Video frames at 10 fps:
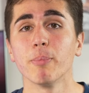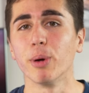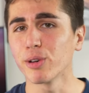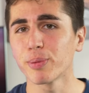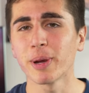
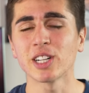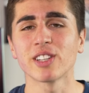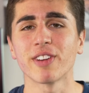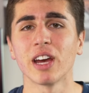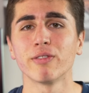Both pairs
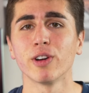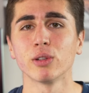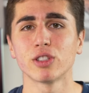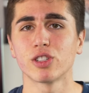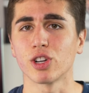of
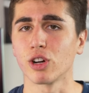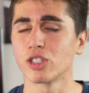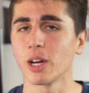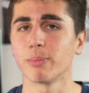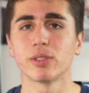headphones charge
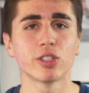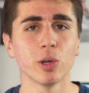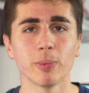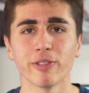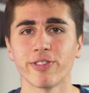up
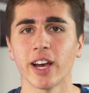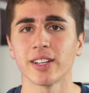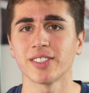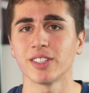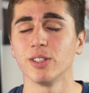super fast.